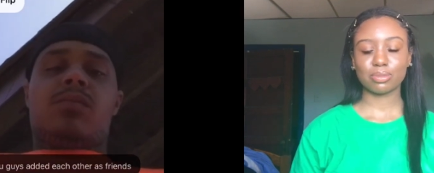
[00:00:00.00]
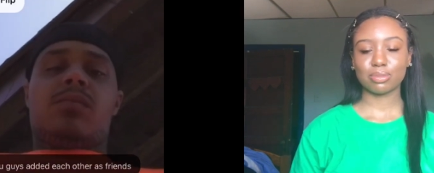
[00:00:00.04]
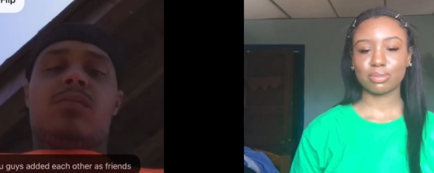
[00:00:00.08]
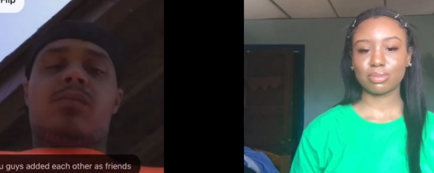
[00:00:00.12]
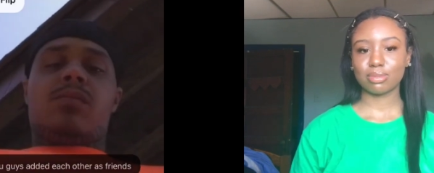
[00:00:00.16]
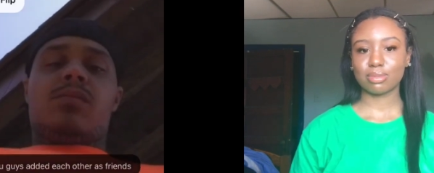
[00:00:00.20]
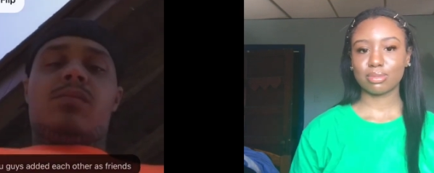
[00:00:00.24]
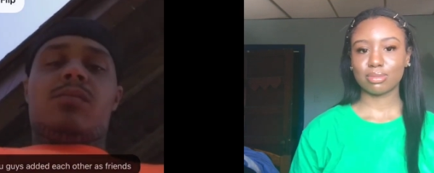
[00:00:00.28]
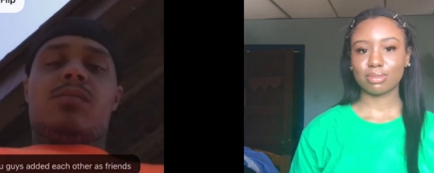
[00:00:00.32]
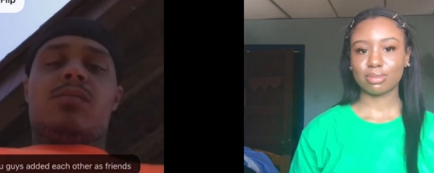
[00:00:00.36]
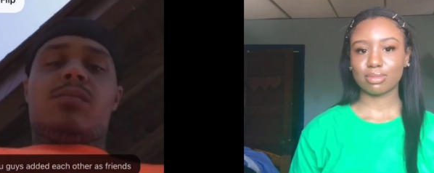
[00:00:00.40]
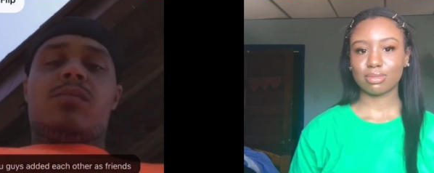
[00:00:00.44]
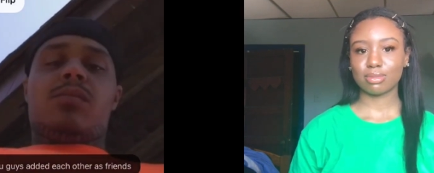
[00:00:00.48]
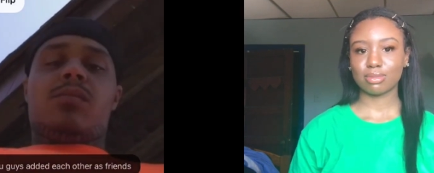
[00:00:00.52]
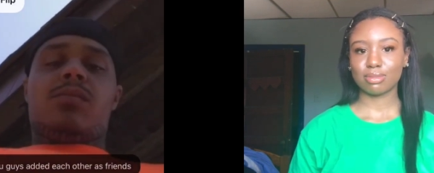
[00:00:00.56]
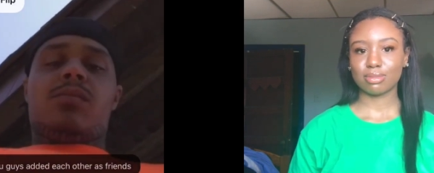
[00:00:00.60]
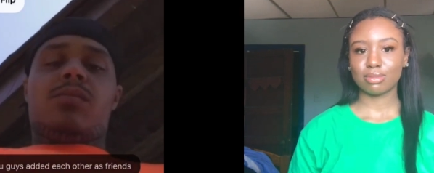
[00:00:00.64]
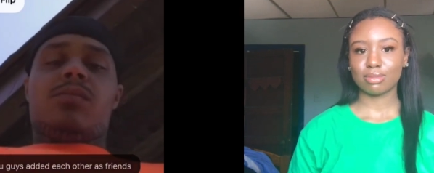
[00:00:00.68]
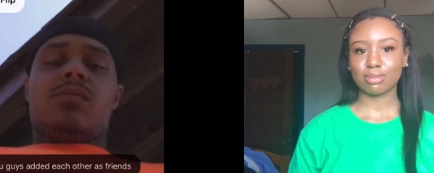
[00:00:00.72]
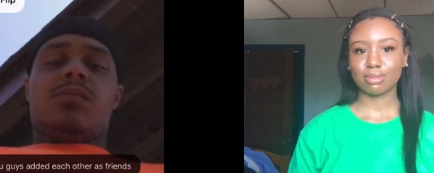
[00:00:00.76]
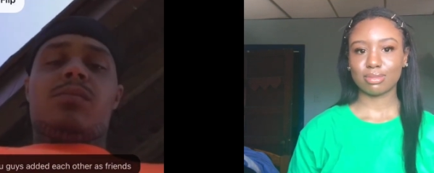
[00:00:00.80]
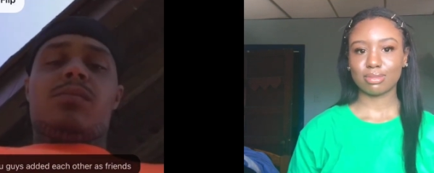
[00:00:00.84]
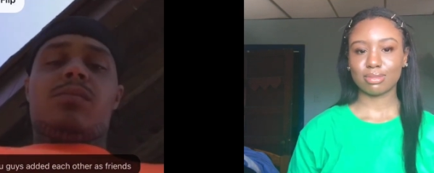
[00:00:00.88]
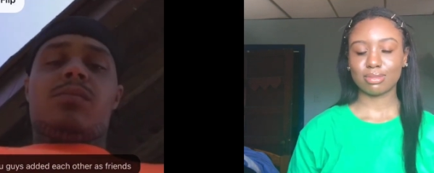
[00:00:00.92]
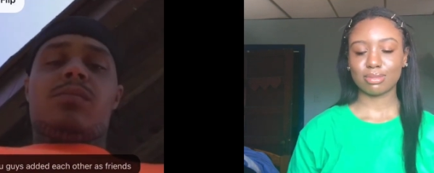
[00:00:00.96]

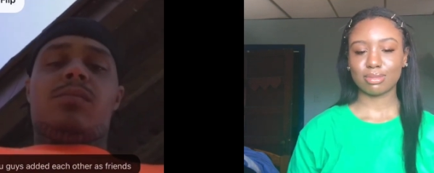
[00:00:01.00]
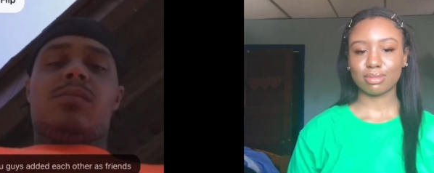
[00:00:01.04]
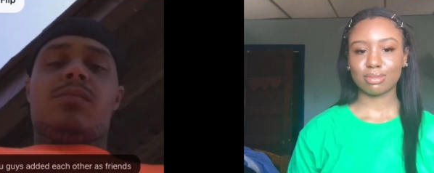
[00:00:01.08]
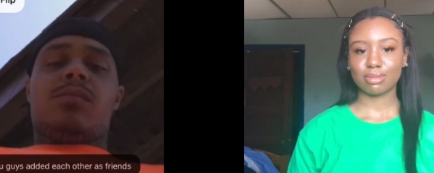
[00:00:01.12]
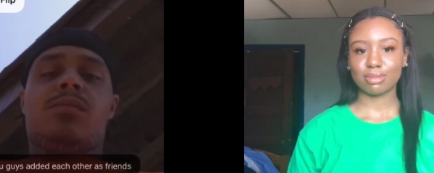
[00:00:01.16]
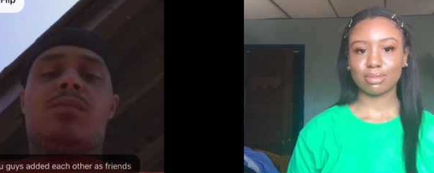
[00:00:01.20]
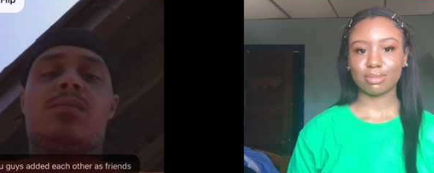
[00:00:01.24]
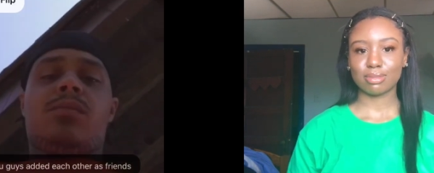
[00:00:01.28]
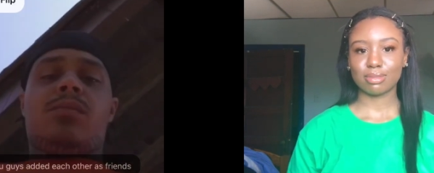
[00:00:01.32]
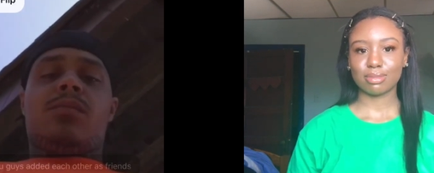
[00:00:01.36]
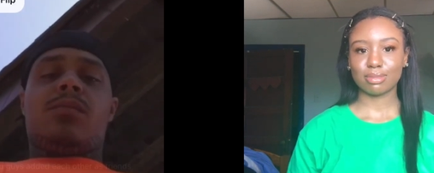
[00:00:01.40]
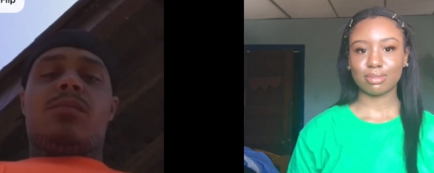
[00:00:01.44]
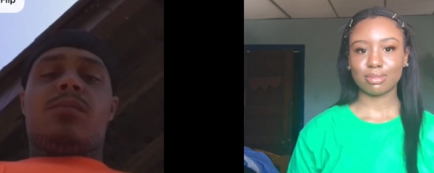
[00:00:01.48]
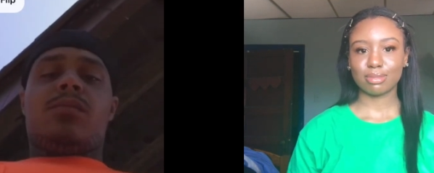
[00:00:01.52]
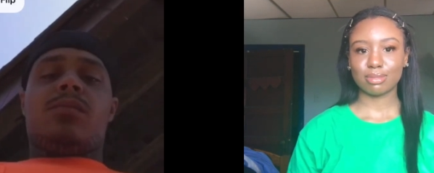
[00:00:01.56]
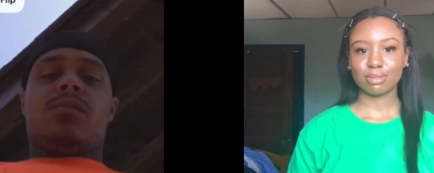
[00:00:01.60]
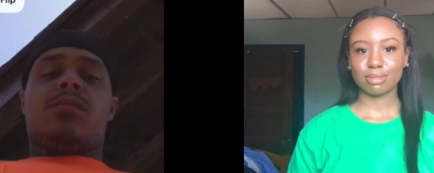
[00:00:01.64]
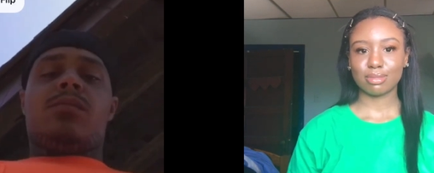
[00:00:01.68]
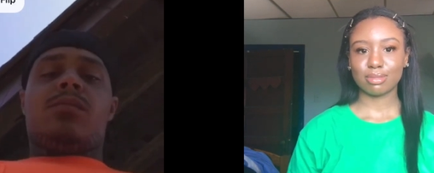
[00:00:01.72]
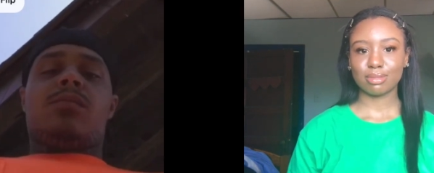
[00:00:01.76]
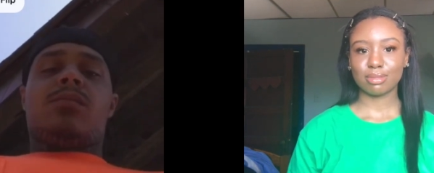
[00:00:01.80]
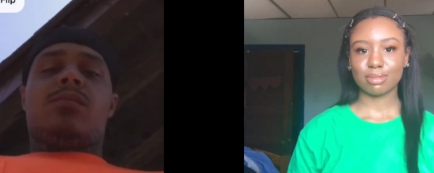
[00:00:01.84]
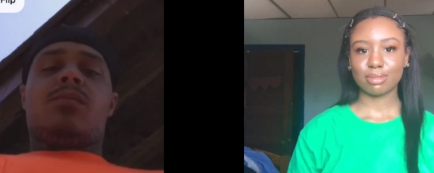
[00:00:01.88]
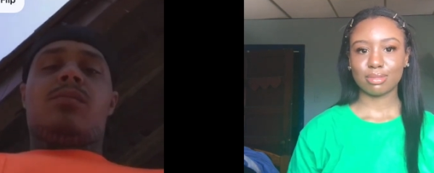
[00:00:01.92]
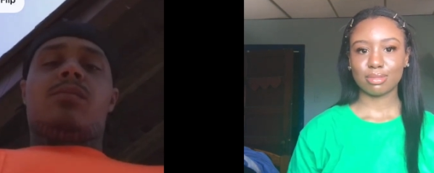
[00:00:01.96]

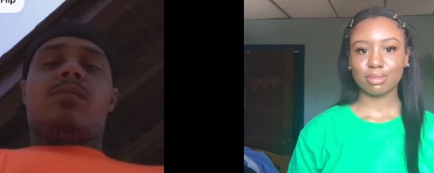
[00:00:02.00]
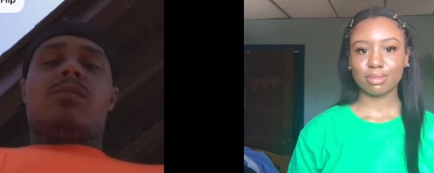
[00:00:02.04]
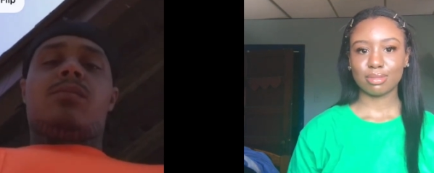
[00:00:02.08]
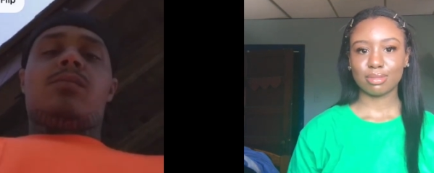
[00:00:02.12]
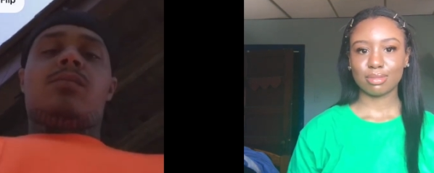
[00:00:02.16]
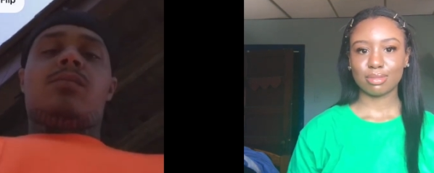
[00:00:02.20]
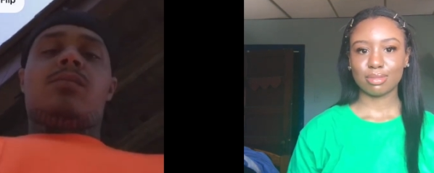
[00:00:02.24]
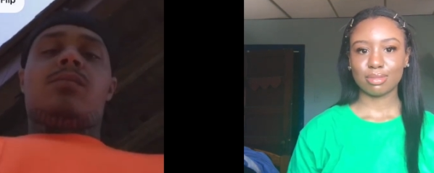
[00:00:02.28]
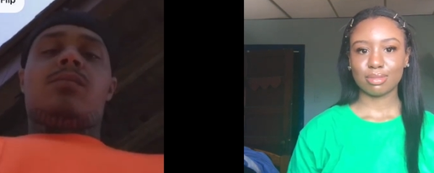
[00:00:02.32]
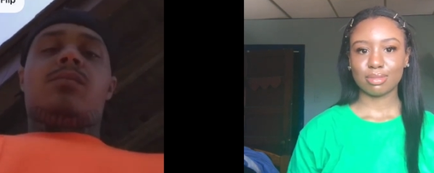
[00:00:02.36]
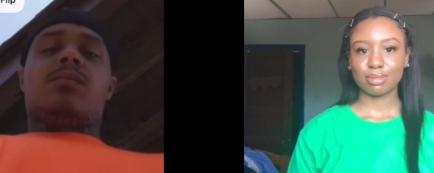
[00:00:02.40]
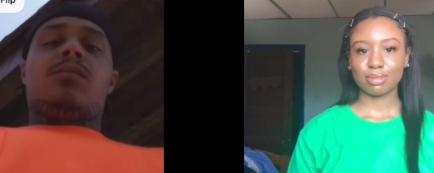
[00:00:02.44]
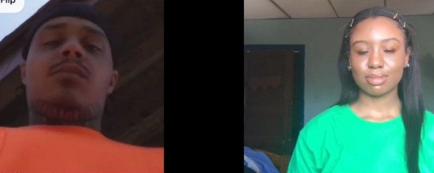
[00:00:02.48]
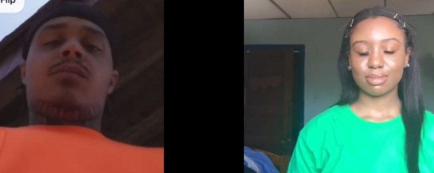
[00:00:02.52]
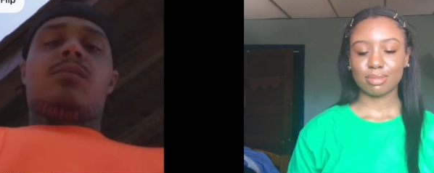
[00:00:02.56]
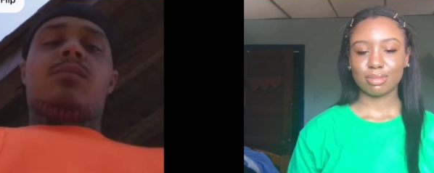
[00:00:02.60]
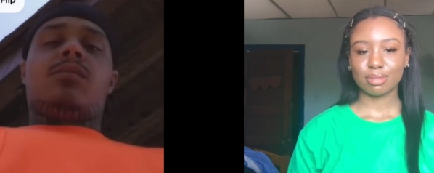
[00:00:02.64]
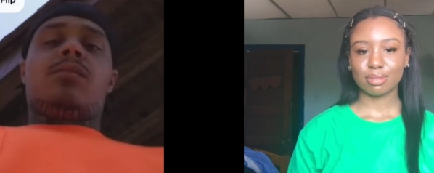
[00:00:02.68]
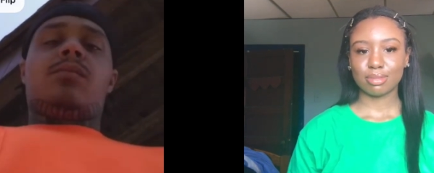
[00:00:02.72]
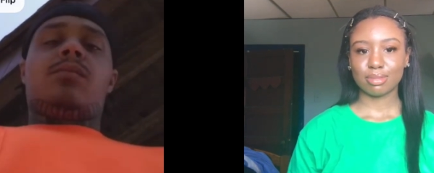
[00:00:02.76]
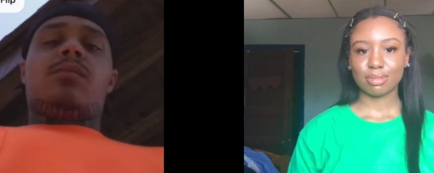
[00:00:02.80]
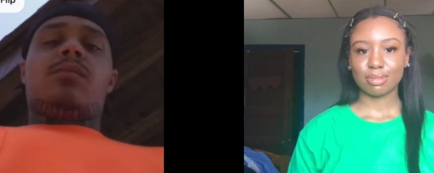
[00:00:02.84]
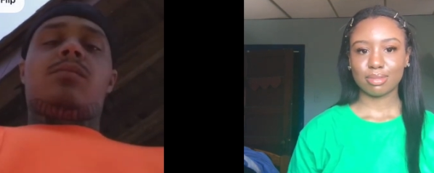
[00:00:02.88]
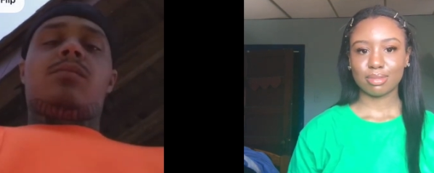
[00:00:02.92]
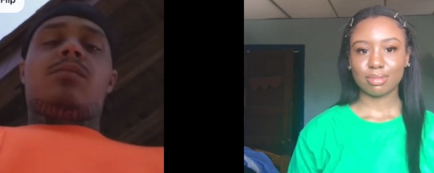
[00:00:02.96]

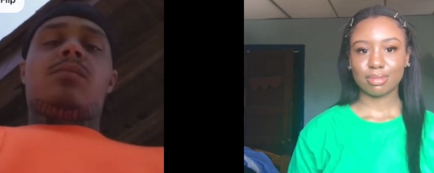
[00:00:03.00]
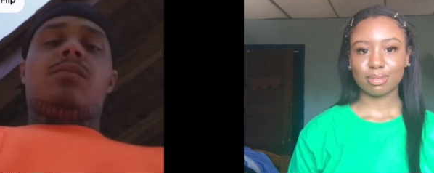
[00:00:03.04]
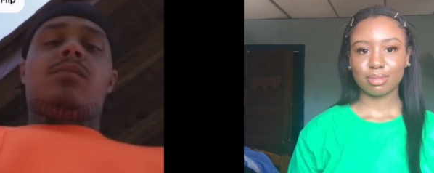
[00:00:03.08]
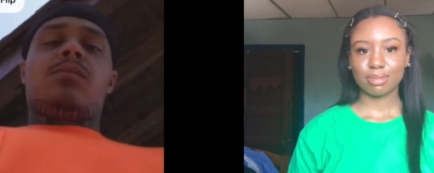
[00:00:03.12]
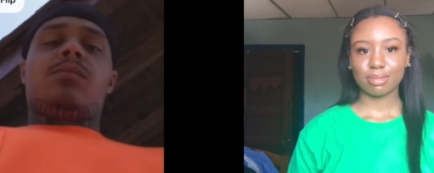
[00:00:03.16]
Nothing is said.